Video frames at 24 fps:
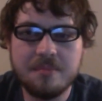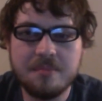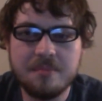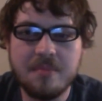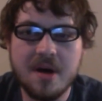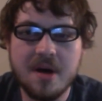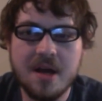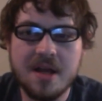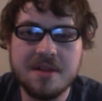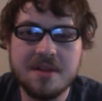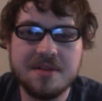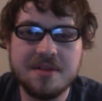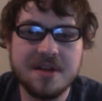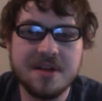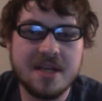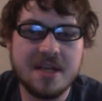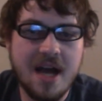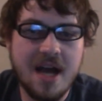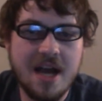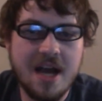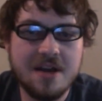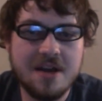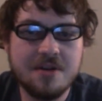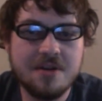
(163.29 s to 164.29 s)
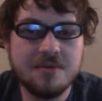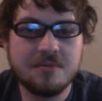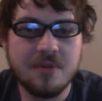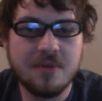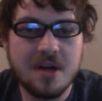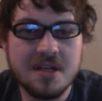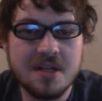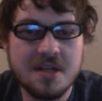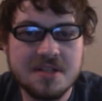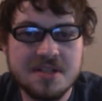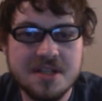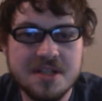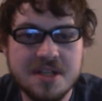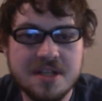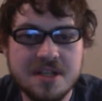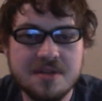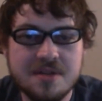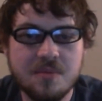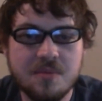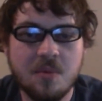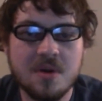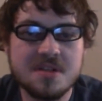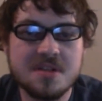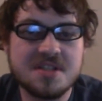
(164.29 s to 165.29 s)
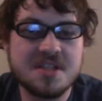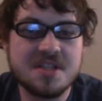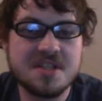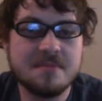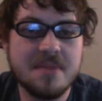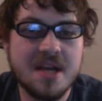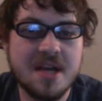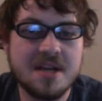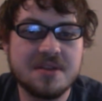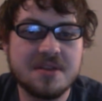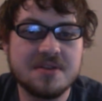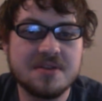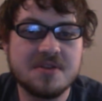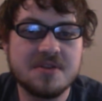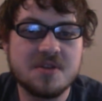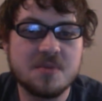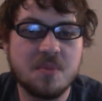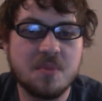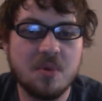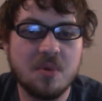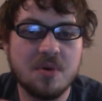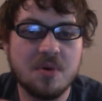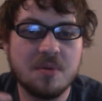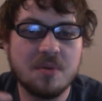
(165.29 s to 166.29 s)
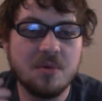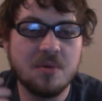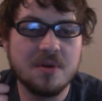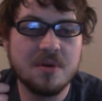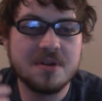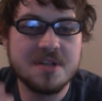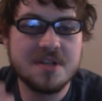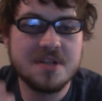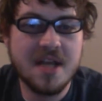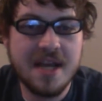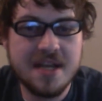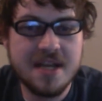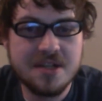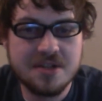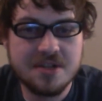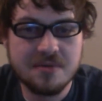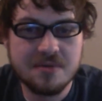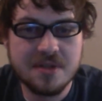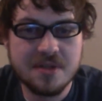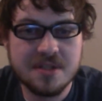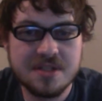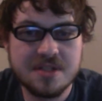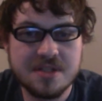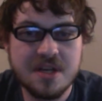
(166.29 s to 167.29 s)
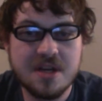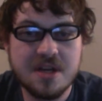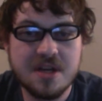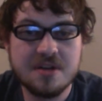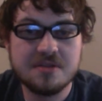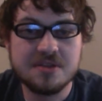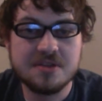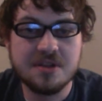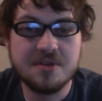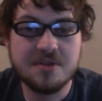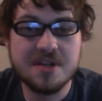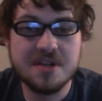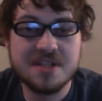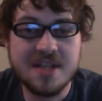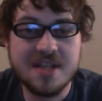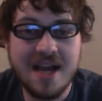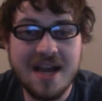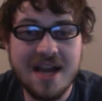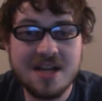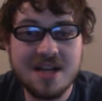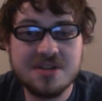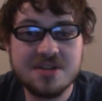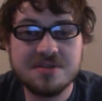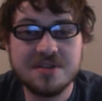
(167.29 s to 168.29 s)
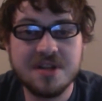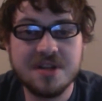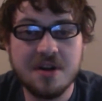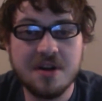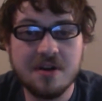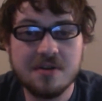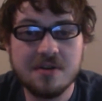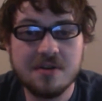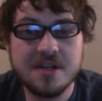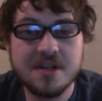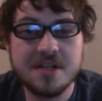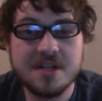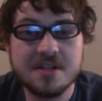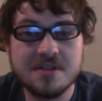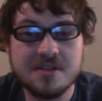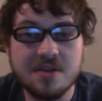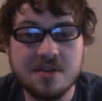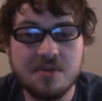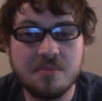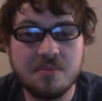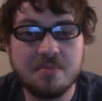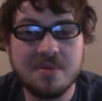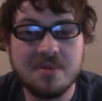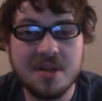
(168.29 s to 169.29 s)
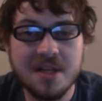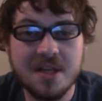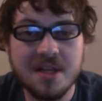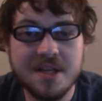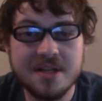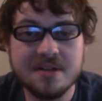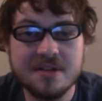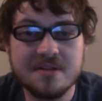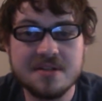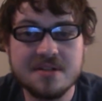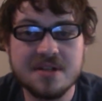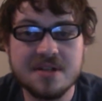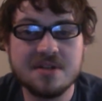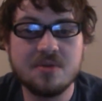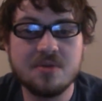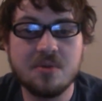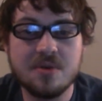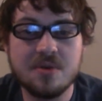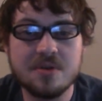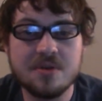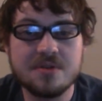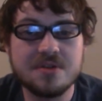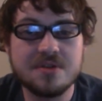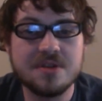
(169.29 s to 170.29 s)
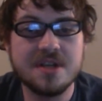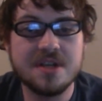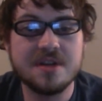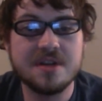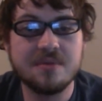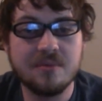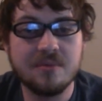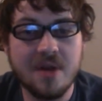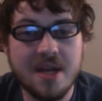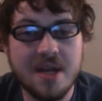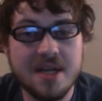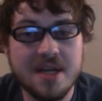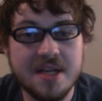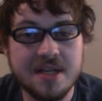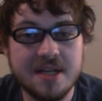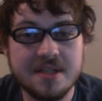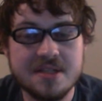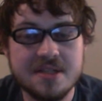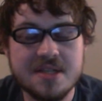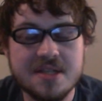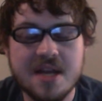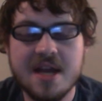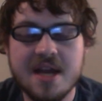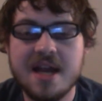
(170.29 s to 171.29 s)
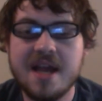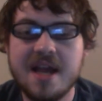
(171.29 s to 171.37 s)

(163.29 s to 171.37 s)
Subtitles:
but the guy who runs it wants to make the sport more dangerous, so he's actually hurting his own players in order to get ratings.